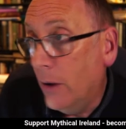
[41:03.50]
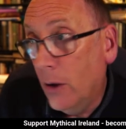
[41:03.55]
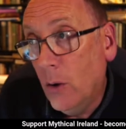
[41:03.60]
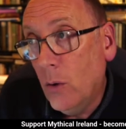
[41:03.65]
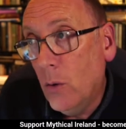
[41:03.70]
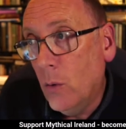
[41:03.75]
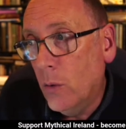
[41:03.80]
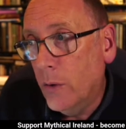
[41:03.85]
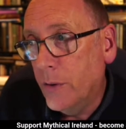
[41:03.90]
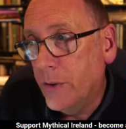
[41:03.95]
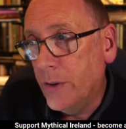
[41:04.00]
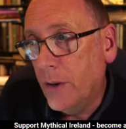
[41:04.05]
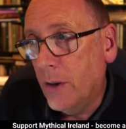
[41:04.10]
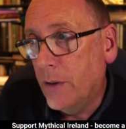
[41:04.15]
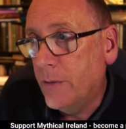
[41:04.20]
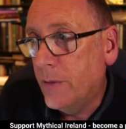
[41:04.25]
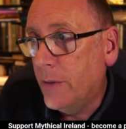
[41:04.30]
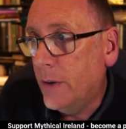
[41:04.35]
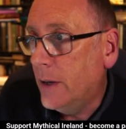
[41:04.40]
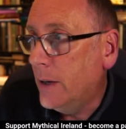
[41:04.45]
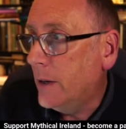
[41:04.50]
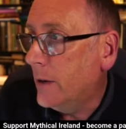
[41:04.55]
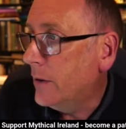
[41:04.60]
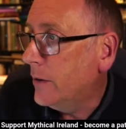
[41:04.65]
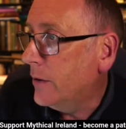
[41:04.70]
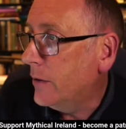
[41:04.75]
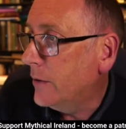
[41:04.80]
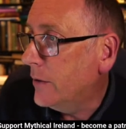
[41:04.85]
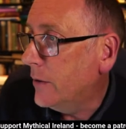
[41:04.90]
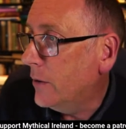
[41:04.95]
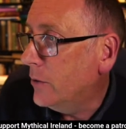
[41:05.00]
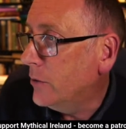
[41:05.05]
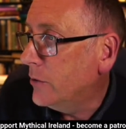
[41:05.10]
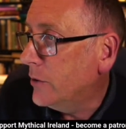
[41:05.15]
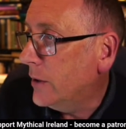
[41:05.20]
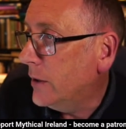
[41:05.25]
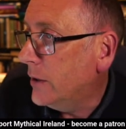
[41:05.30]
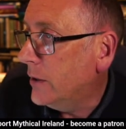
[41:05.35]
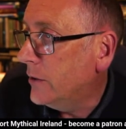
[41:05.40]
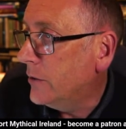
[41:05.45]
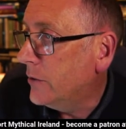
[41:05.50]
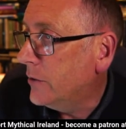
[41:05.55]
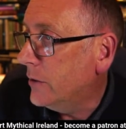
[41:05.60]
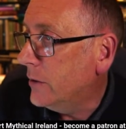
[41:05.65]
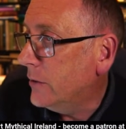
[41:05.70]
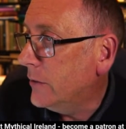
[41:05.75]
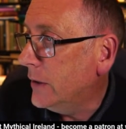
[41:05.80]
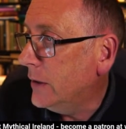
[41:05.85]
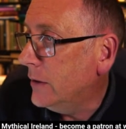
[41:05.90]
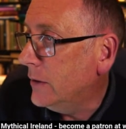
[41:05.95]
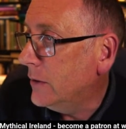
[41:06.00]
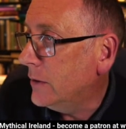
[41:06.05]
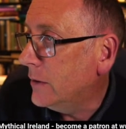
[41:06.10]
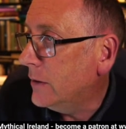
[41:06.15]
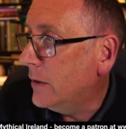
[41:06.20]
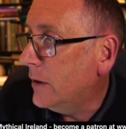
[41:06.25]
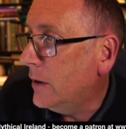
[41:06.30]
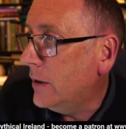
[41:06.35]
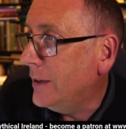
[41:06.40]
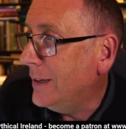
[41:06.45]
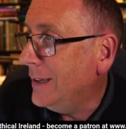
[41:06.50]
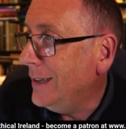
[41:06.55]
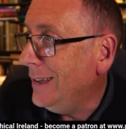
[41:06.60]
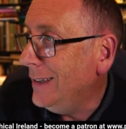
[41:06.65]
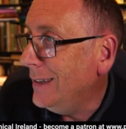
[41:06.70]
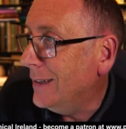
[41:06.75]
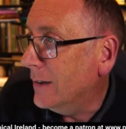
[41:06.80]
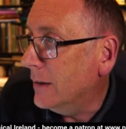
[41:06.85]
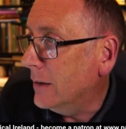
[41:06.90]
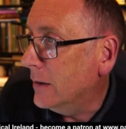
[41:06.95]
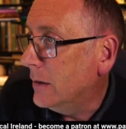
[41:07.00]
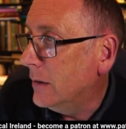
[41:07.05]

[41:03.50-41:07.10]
No, it's not filed under Social History of Ancient Ireland either.